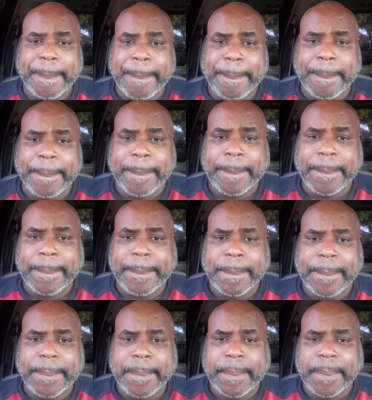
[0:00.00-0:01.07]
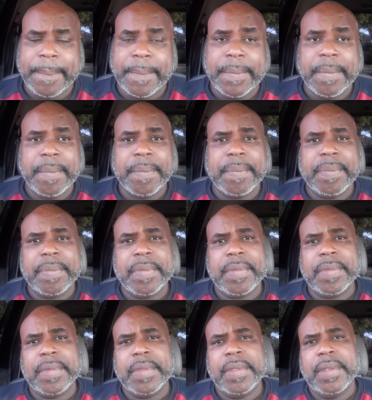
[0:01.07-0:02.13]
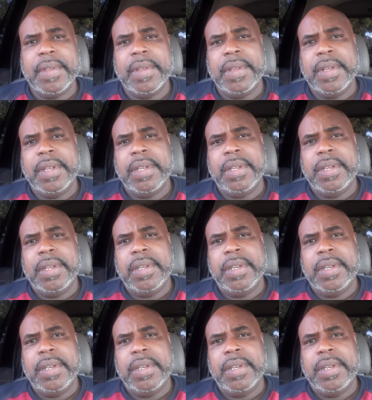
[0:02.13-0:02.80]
Nobody speaks.